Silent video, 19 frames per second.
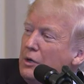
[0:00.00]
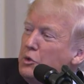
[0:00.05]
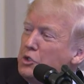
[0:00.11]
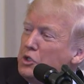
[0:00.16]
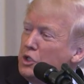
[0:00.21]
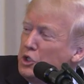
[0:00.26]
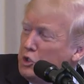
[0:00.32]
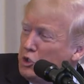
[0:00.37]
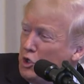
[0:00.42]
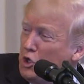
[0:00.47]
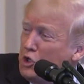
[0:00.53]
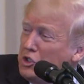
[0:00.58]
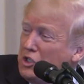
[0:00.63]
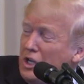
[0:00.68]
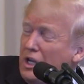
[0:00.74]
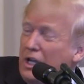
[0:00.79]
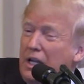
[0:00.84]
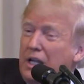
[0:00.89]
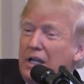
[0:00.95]
It was
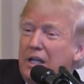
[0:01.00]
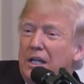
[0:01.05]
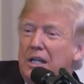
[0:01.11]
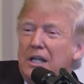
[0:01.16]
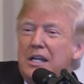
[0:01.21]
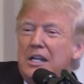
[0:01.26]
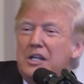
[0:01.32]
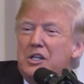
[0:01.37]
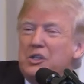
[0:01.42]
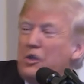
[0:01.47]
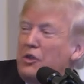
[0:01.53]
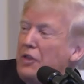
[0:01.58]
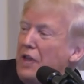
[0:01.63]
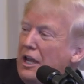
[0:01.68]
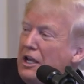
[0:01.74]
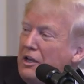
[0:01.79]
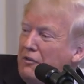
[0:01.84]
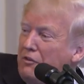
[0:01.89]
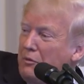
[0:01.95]
exhausting. So
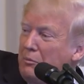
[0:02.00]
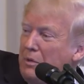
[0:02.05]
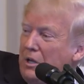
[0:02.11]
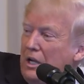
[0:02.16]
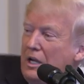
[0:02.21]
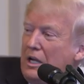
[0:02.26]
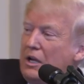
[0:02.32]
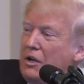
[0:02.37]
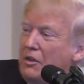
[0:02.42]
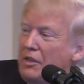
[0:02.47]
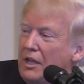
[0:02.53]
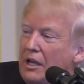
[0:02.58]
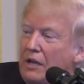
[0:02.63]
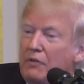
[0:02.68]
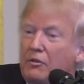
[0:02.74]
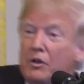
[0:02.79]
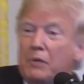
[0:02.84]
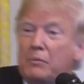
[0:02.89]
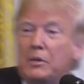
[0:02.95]
thank you for being here.
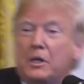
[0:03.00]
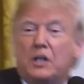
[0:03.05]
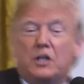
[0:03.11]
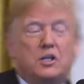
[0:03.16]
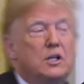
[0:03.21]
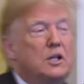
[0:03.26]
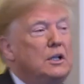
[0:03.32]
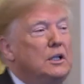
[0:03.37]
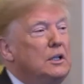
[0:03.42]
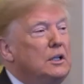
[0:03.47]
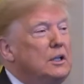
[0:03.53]
Thank you very much.